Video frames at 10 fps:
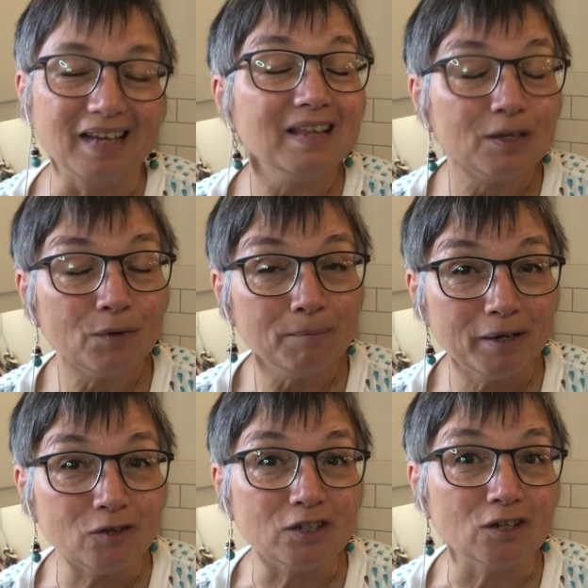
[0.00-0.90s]
And that's what I'm
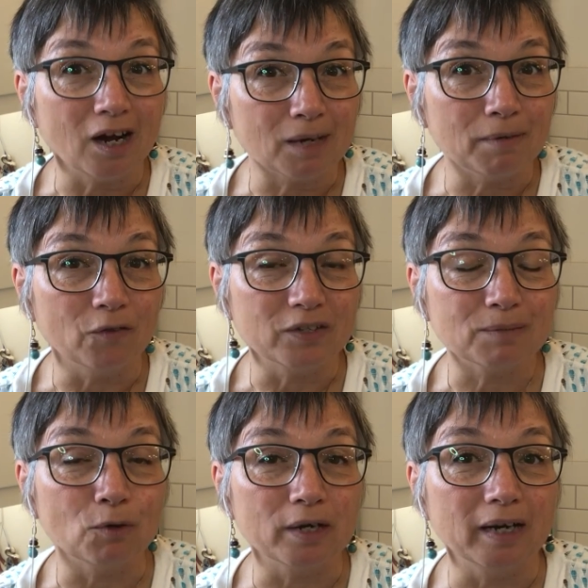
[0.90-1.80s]
here to talk about this
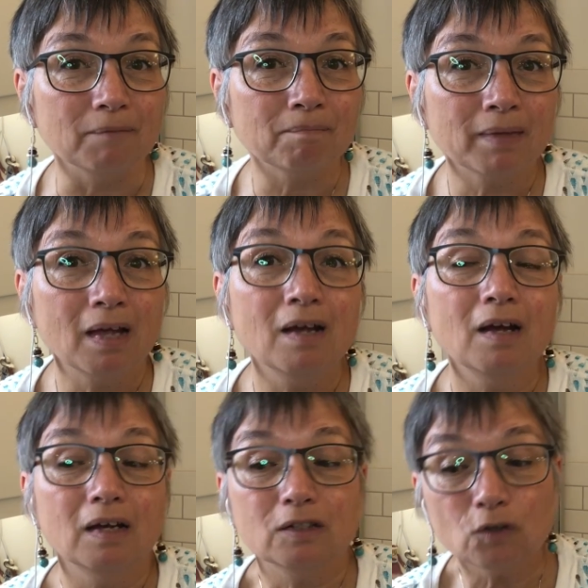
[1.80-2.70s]
morning.
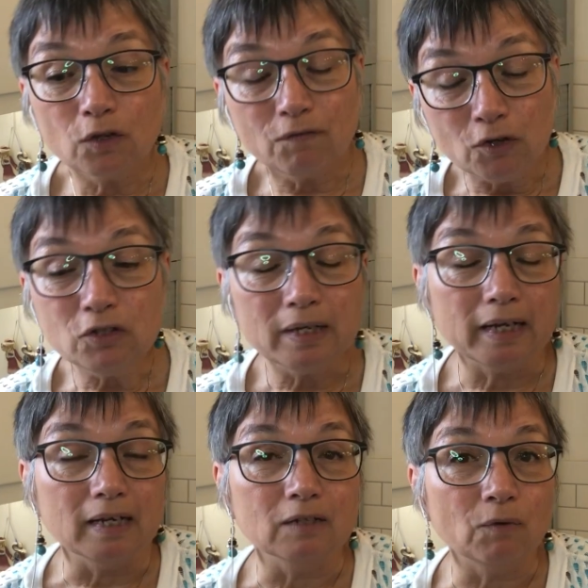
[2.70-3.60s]
So the first thing
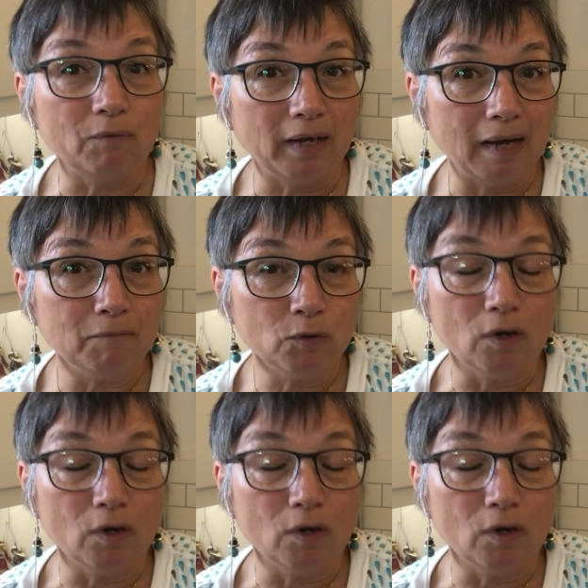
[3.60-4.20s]
is, when we come to